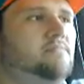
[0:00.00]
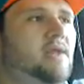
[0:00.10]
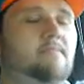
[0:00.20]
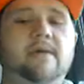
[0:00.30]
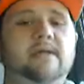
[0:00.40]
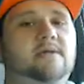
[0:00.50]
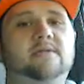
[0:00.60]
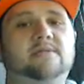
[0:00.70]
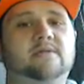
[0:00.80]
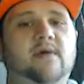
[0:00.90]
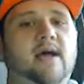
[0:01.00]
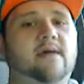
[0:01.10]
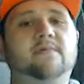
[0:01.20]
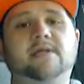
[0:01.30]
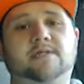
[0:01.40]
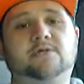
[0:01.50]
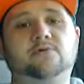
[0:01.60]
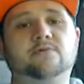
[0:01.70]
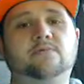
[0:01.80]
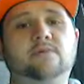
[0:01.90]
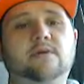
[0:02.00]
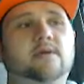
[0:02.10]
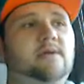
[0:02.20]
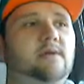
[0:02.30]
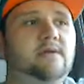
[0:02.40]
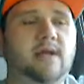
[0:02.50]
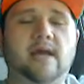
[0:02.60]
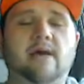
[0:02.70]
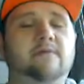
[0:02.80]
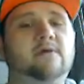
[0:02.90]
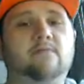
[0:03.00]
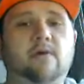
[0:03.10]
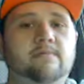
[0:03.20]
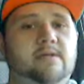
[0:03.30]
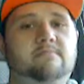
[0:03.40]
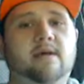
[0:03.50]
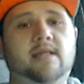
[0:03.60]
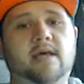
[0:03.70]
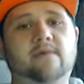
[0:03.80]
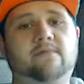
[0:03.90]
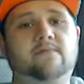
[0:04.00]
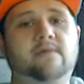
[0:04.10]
men couldn't survive, and it's true. Not having a woman in my life,